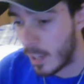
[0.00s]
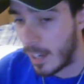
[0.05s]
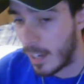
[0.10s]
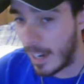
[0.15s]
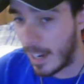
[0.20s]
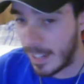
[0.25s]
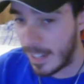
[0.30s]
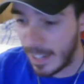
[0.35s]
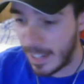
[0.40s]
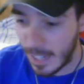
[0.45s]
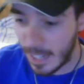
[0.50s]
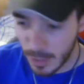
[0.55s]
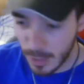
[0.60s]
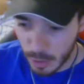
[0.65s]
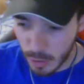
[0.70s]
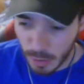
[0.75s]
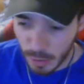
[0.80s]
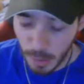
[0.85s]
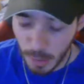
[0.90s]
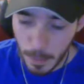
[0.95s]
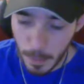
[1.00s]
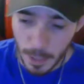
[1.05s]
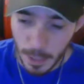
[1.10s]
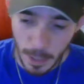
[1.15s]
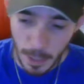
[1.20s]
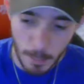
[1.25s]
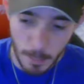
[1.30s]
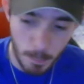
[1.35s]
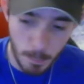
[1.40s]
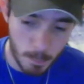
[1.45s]
And it is going to be
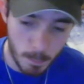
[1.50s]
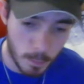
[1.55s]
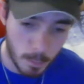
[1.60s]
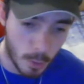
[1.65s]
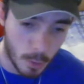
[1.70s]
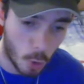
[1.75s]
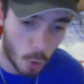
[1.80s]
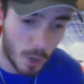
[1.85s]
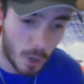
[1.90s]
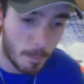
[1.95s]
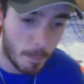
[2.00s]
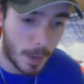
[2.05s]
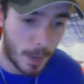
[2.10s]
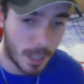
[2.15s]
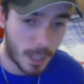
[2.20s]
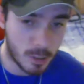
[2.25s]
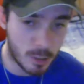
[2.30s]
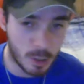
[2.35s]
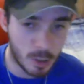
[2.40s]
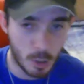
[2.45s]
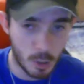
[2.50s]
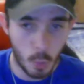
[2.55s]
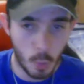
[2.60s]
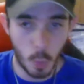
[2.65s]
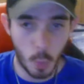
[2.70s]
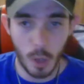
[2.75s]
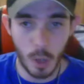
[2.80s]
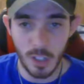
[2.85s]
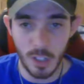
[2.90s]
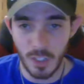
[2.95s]
going back to
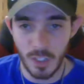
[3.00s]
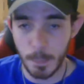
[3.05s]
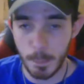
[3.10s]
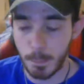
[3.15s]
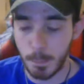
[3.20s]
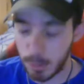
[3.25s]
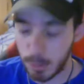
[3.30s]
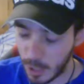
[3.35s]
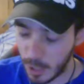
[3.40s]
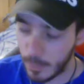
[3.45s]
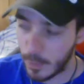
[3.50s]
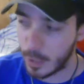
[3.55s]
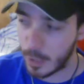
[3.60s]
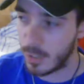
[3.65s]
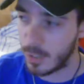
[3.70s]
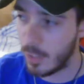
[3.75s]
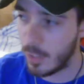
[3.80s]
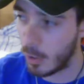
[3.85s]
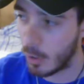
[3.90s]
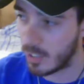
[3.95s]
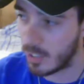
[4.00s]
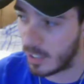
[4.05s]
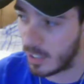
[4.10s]
one of the previous videos I